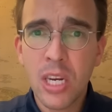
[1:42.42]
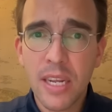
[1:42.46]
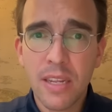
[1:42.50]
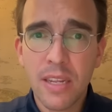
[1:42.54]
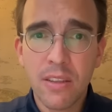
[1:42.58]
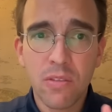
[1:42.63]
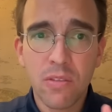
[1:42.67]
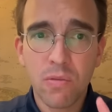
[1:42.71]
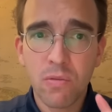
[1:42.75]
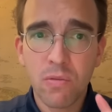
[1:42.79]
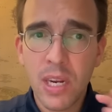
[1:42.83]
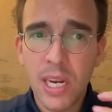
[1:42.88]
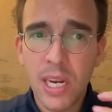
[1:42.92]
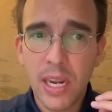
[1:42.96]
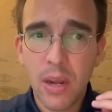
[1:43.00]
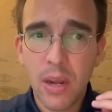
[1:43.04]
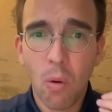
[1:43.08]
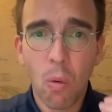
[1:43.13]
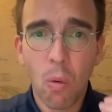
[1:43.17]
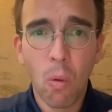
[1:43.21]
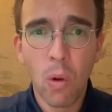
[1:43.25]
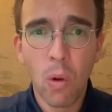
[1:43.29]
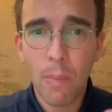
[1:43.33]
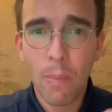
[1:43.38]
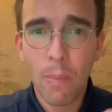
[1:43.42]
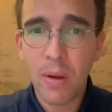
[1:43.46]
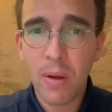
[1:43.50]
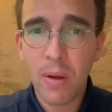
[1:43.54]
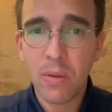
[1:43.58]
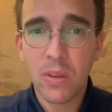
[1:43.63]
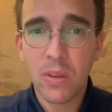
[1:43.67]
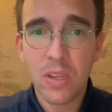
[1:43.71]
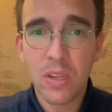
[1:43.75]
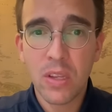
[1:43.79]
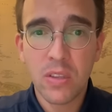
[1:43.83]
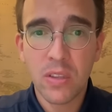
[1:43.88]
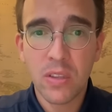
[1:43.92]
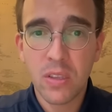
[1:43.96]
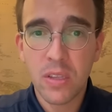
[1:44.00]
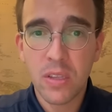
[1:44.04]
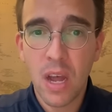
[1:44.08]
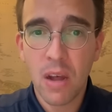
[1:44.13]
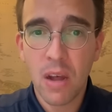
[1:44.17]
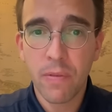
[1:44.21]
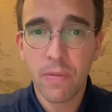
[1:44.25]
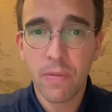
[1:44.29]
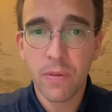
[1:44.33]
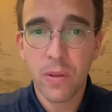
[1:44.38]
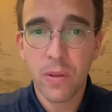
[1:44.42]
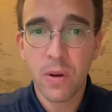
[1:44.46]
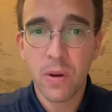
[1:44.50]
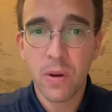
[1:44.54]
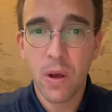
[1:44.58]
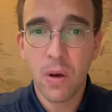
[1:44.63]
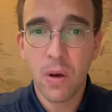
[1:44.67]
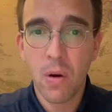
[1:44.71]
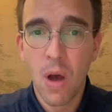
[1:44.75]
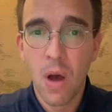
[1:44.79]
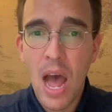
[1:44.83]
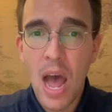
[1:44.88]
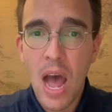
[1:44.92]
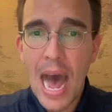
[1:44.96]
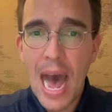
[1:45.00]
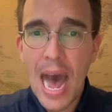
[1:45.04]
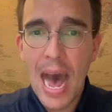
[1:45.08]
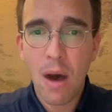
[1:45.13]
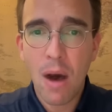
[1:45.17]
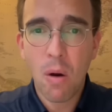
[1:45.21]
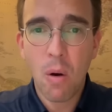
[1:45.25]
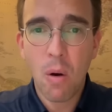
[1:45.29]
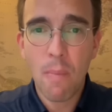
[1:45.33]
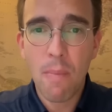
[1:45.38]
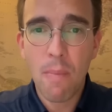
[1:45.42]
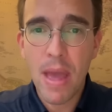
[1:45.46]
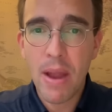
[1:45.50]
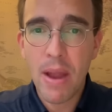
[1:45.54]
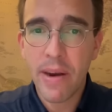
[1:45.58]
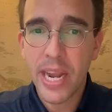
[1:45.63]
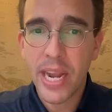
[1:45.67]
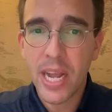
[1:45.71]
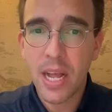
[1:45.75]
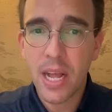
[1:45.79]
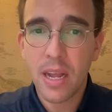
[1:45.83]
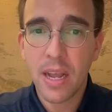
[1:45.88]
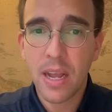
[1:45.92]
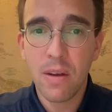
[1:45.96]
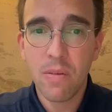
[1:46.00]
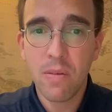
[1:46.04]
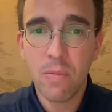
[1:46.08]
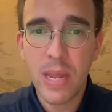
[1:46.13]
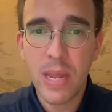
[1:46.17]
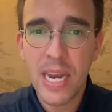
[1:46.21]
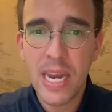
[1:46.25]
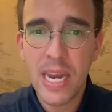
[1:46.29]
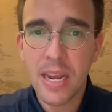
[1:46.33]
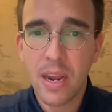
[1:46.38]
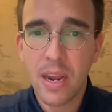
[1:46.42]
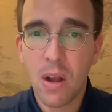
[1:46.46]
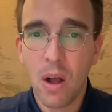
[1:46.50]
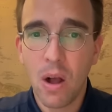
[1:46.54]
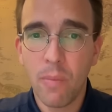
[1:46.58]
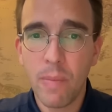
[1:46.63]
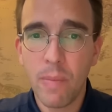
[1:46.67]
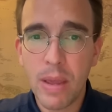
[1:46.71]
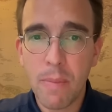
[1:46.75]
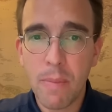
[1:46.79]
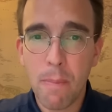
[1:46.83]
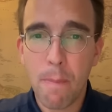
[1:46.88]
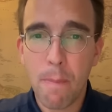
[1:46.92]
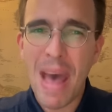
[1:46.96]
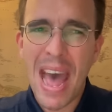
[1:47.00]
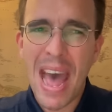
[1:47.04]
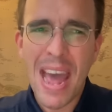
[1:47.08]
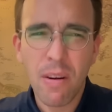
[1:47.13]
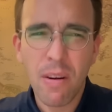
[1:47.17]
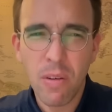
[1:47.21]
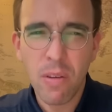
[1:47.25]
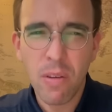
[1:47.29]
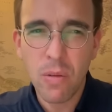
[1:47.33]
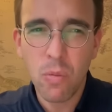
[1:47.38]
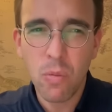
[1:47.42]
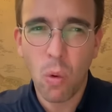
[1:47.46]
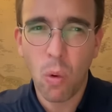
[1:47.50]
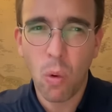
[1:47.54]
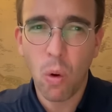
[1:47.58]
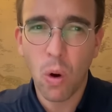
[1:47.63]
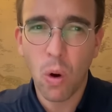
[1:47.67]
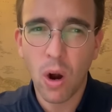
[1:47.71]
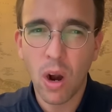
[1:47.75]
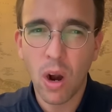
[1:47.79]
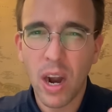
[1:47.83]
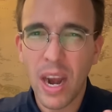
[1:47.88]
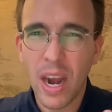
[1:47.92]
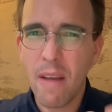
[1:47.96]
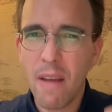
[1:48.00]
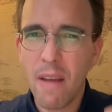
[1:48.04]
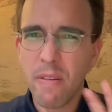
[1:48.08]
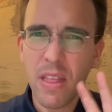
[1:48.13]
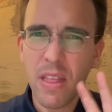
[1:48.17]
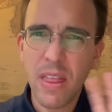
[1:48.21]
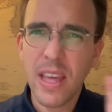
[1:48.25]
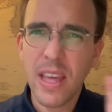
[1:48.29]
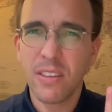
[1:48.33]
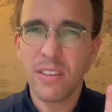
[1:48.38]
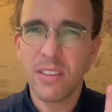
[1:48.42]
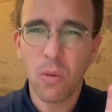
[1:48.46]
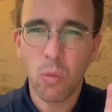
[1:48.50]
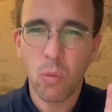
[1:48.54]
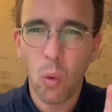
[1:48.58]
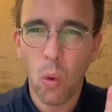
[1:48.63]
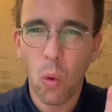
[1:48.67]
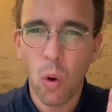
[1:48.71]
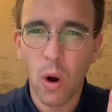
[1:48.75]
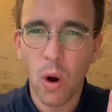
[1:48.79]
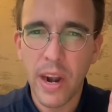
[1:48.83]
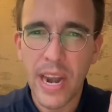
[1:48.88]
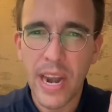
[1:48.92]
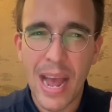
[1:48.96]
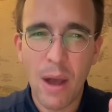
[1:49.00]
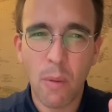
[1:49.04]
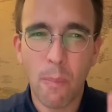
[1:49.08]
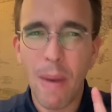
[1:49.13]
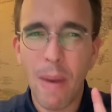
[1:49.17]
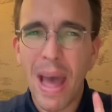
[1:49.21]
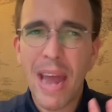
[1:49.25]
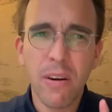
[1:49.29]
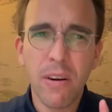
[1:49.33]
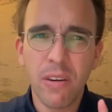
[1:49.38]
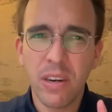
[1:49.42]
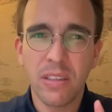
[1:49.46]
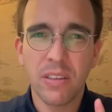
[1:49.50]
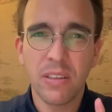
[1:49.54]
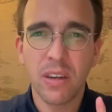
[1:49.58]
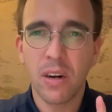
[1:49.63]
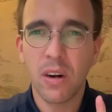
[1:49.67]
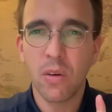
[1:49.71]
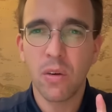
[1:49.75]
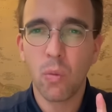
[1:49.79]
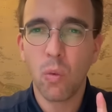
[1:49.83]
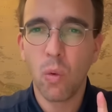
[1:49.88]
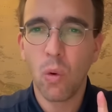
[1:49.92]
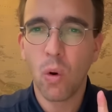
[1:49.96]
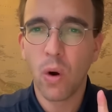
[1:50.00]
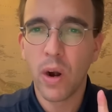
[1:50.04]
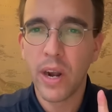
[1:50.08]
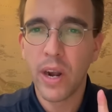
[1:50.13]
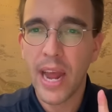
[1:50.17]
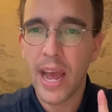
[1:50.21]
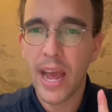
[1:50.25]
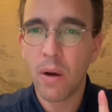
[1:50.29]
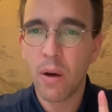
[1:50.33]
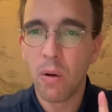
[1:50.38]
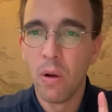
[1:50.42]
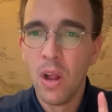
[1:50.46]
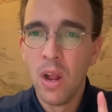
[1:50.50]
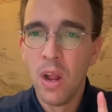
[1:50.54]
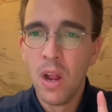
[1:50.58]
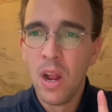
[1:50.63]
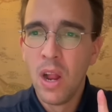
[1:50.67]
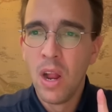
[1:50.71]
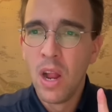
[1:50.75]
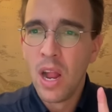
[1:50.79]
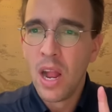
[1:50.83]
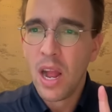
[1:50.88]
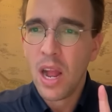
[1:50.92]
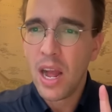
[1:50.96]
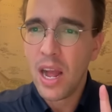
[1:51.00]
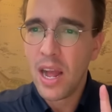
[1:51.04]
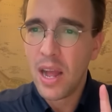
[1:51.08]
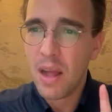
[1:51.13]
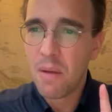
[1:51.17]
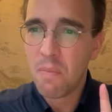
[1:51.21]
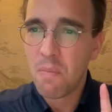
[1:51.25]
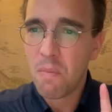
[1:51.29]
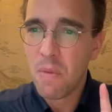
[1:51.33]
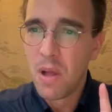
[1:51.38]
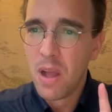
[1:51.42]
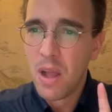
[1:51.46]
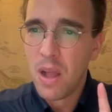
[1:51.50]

it's really all about this stuff, you know, how America can win the coming battery war. Everything is a war now. Batteries are a war now. Hamas